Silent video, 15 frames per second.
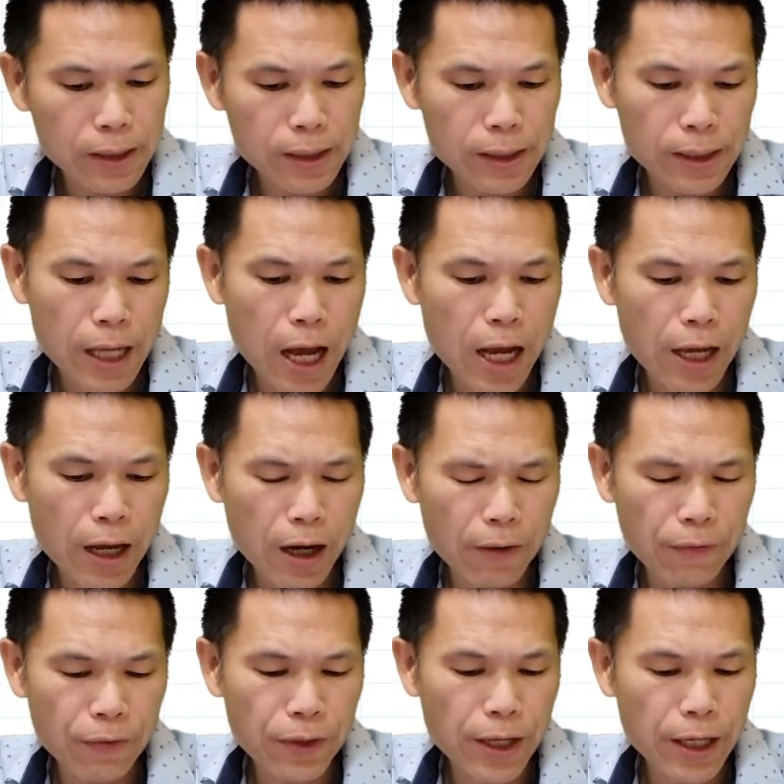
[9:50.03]
sine
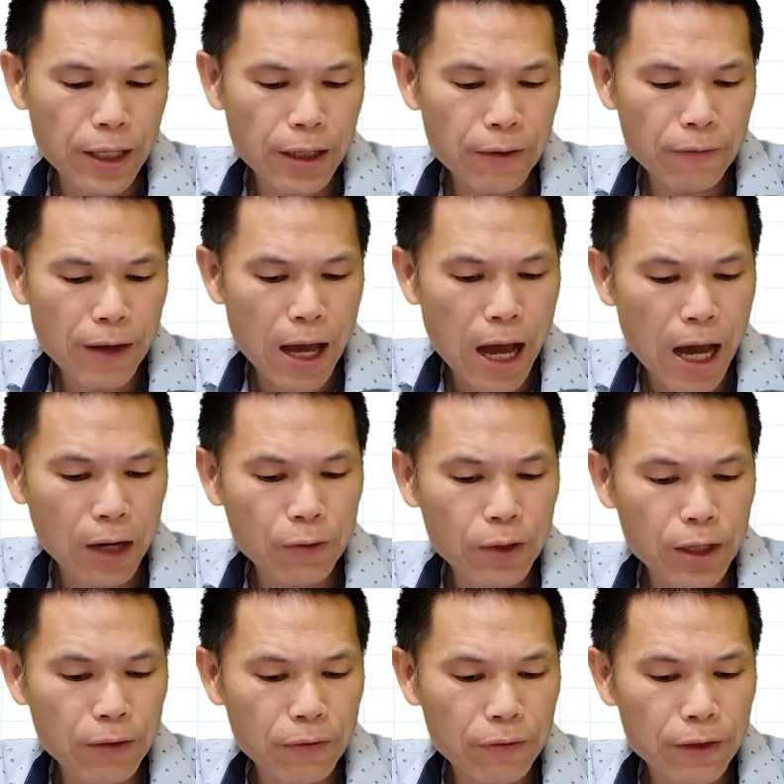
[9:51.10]
of negative
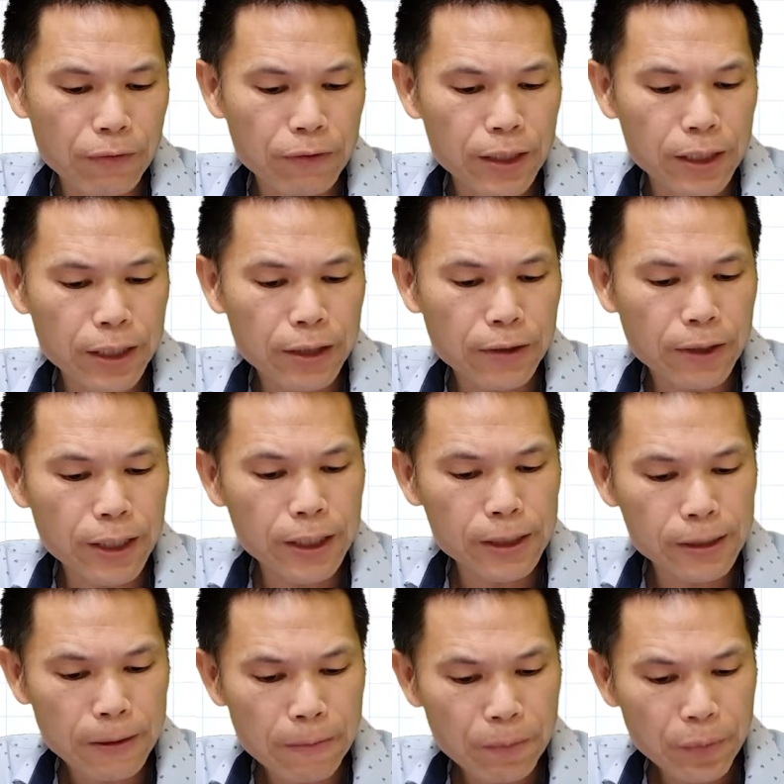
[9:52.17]
150
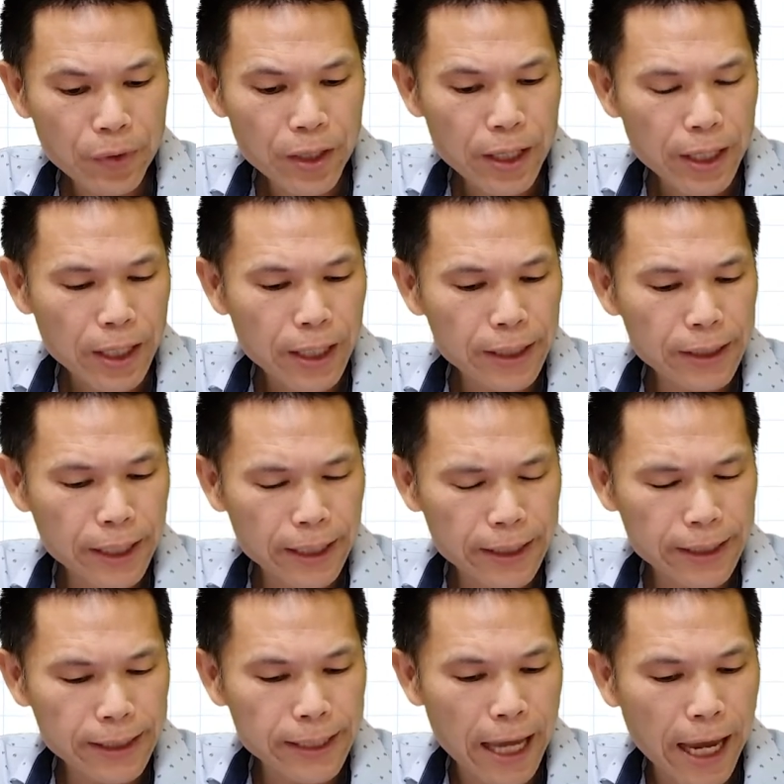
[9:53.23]
degrees is
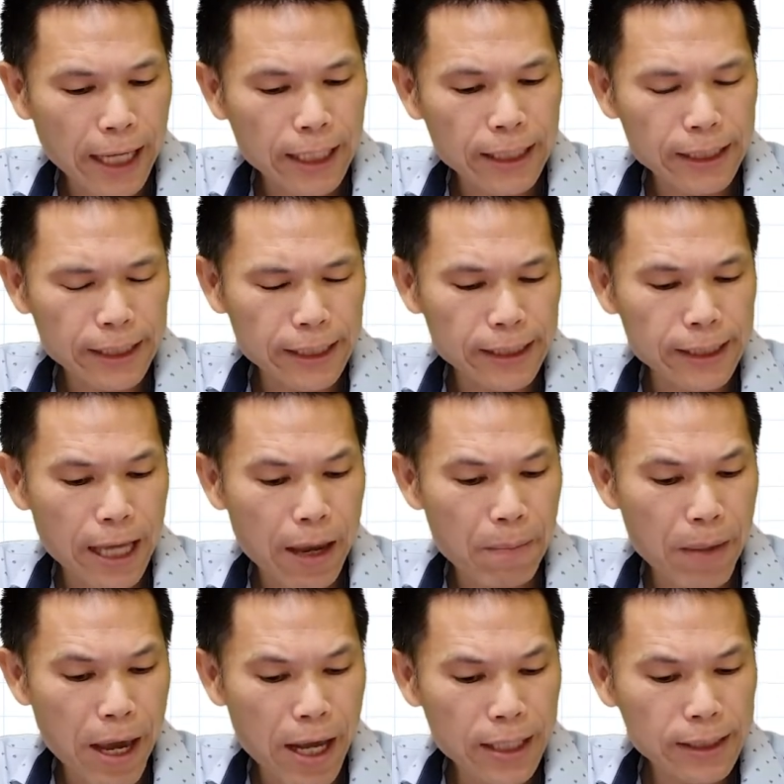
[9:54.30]
exactly the
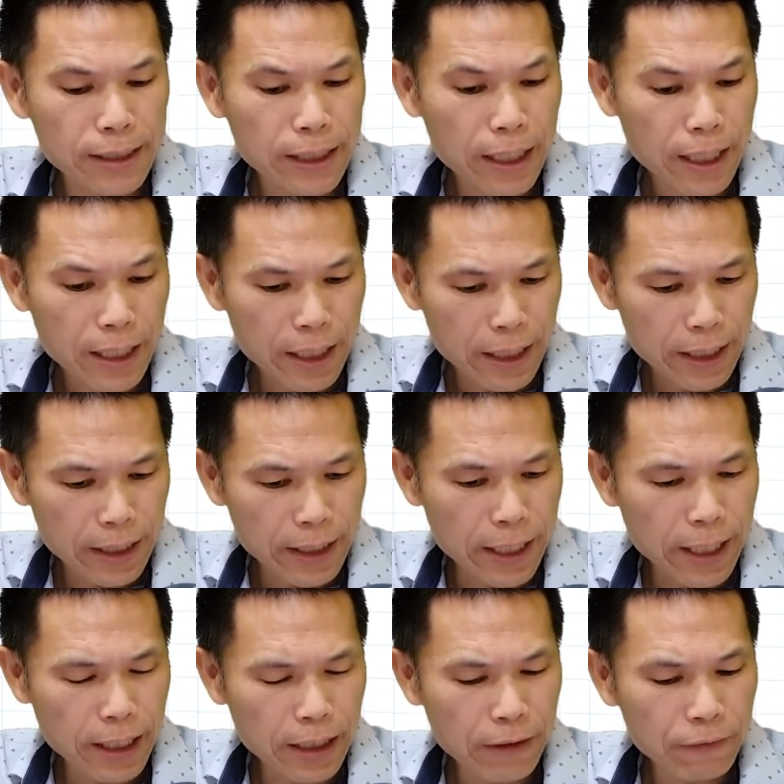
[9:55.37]
same as
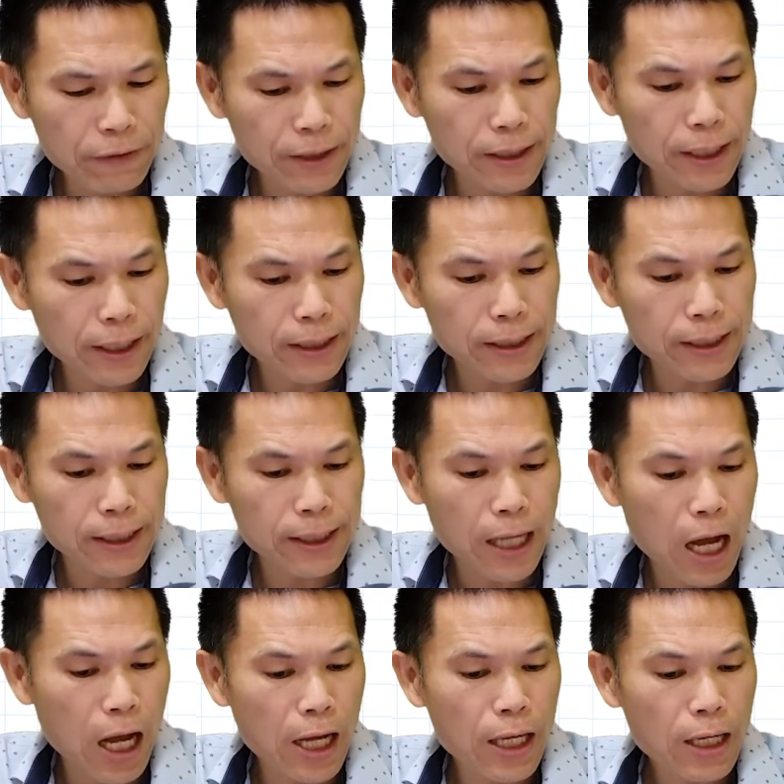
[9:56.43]
negative 6
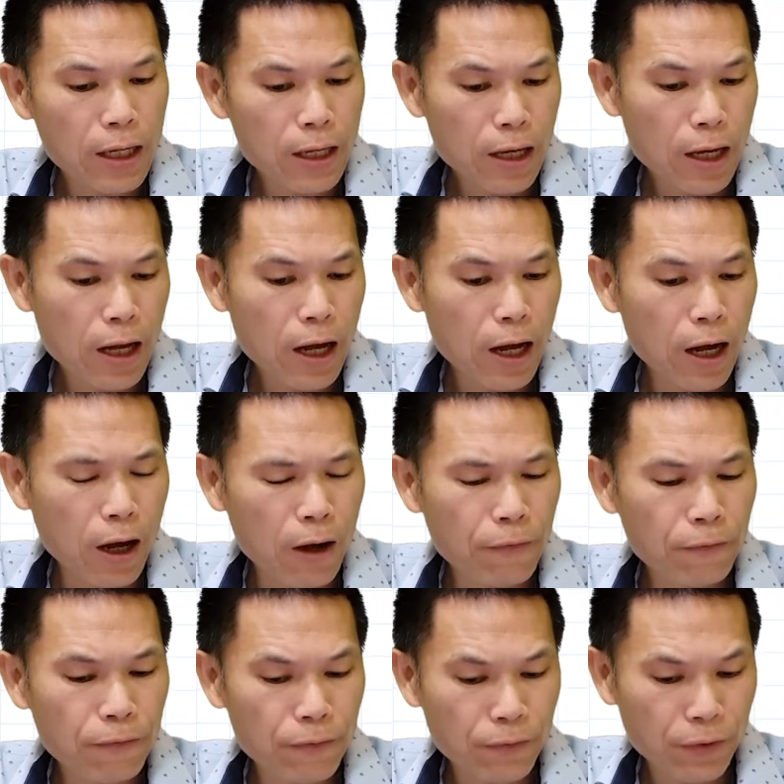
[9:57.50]
sine
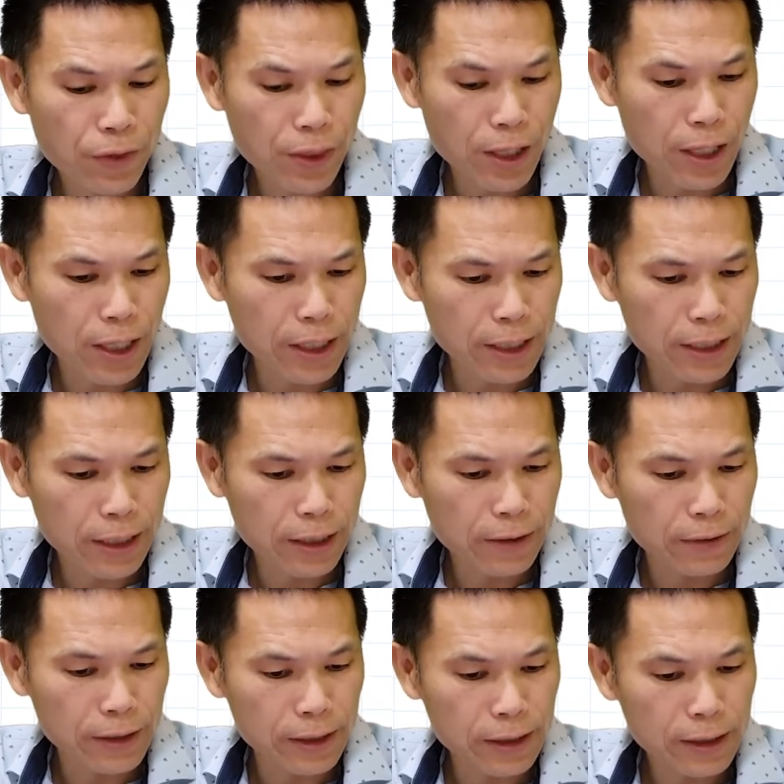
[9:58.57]
of 30
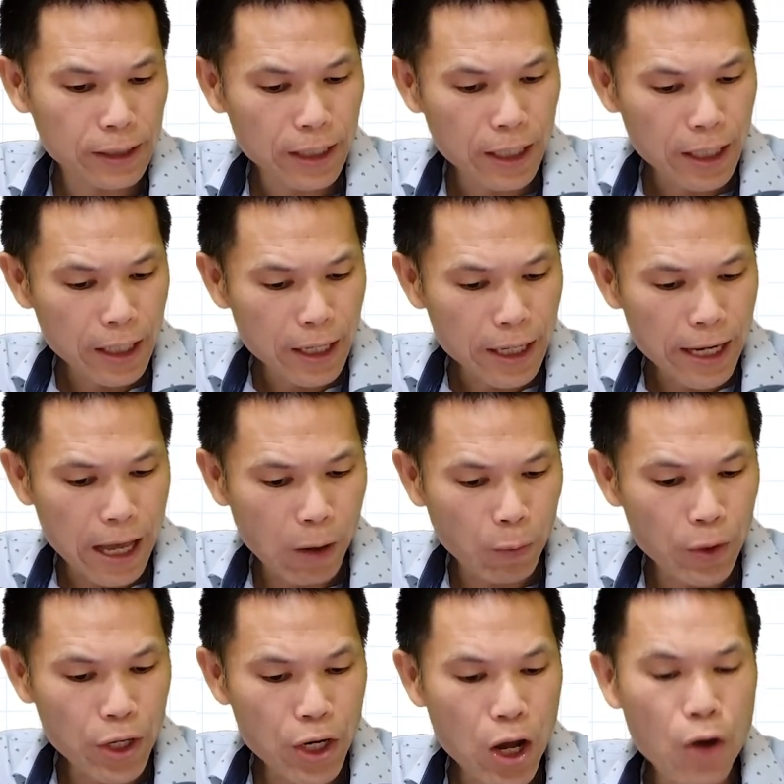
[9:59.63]
degrees. Now
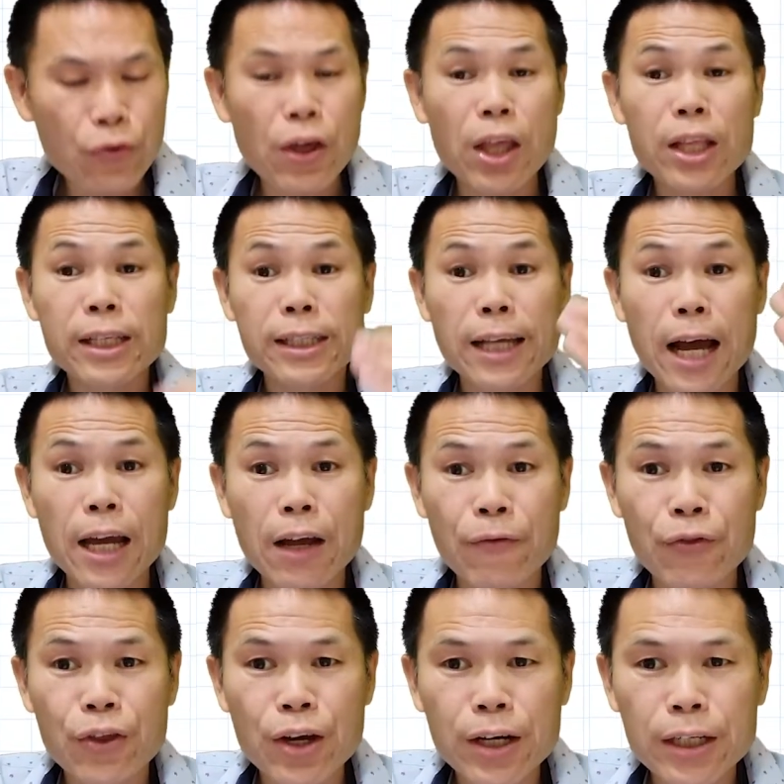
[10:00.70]
we know that sine
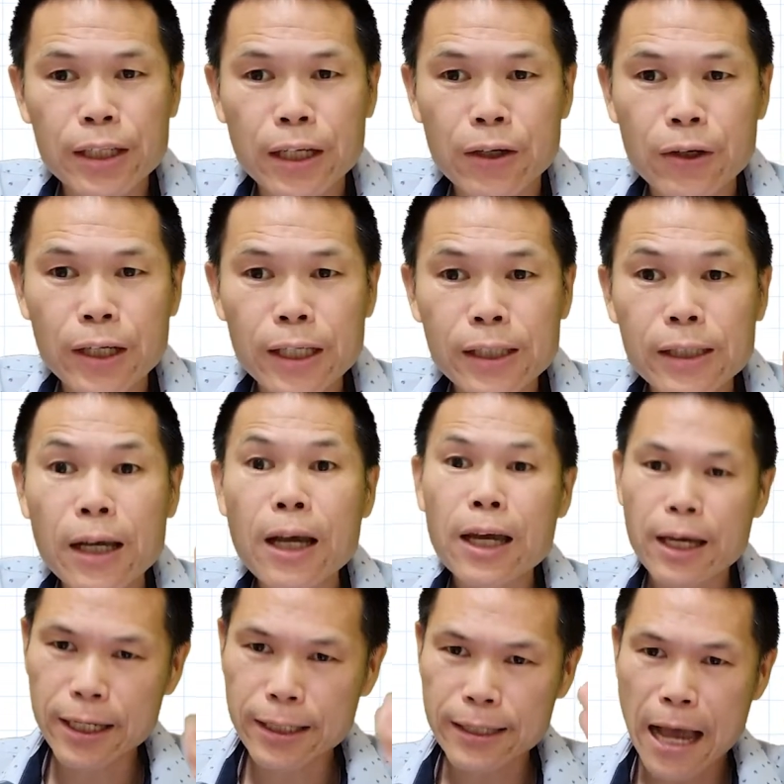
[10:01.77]
of 30 degrees
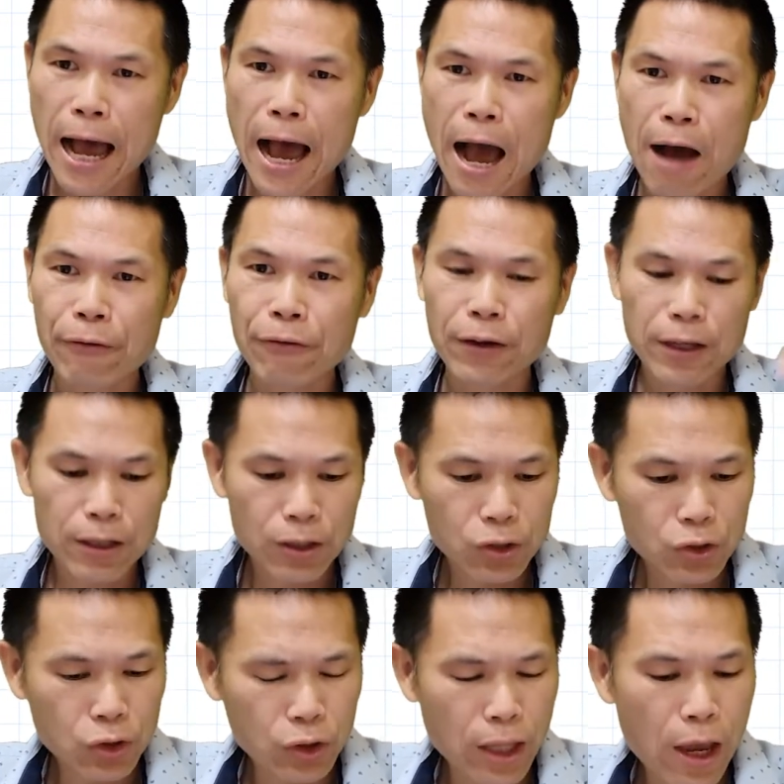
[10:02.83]
is a half.
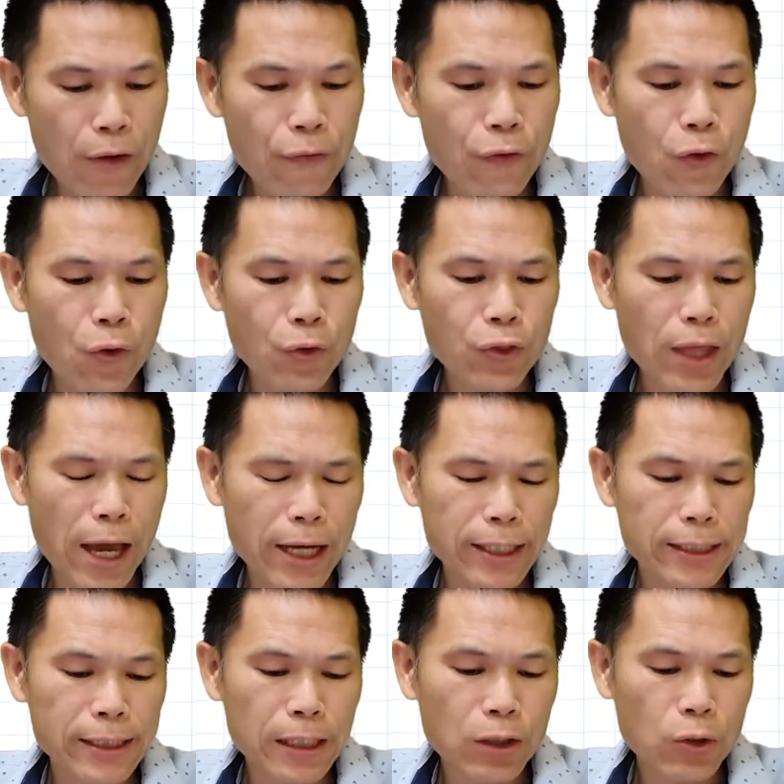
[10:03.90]
So therefore that
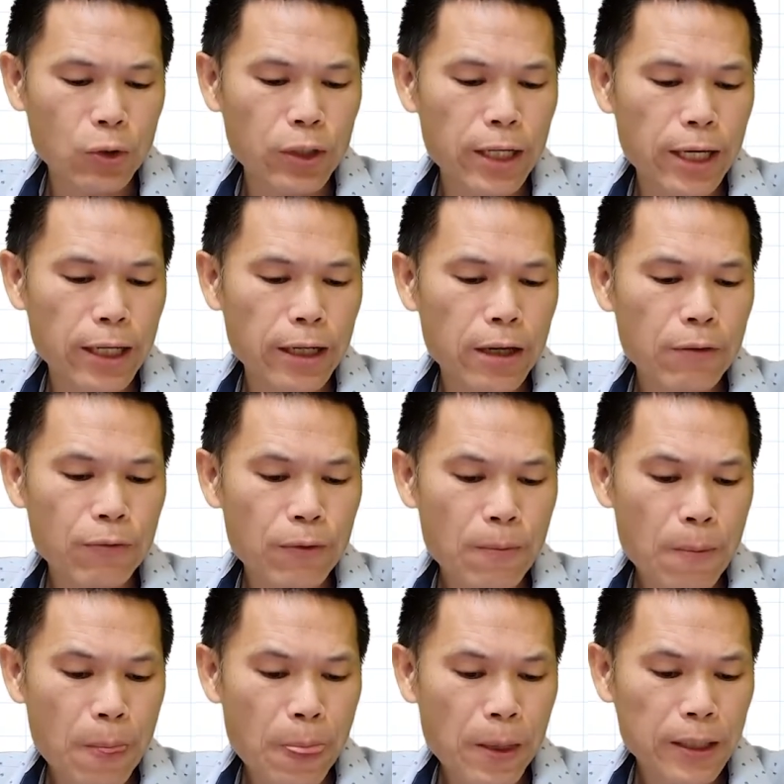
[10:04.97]
is equal to negative
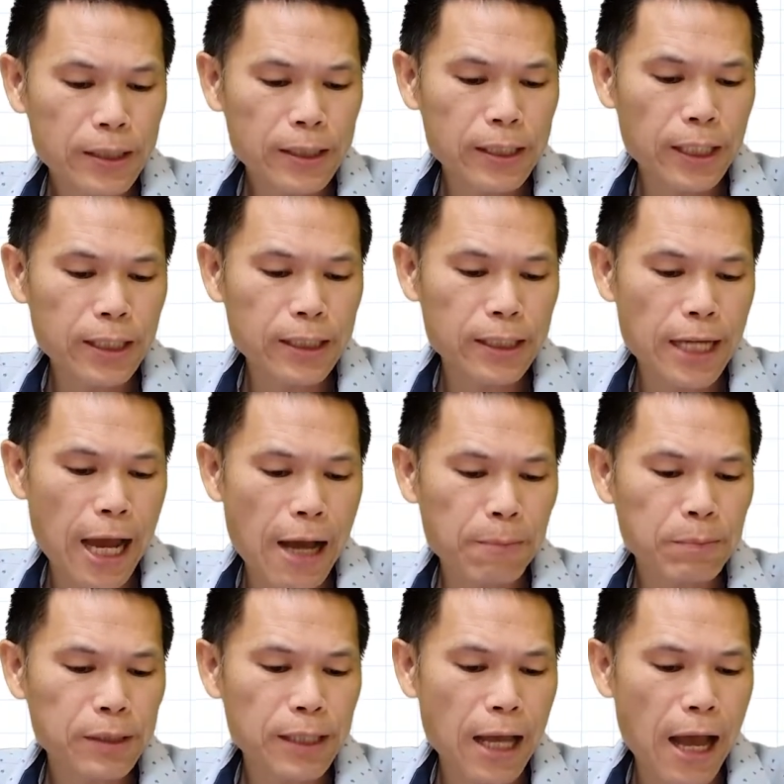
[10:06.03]
6
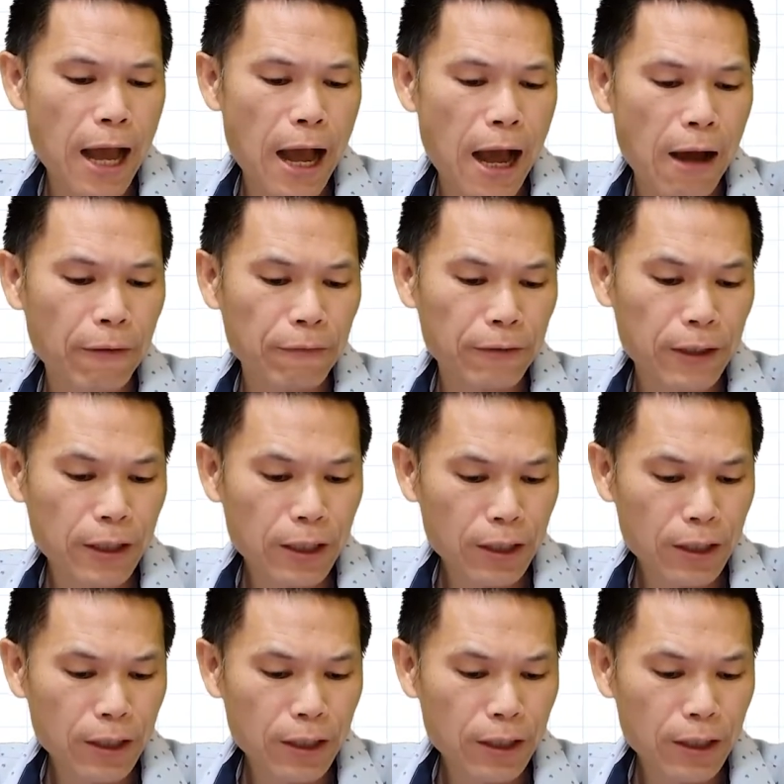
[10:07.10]
times a half.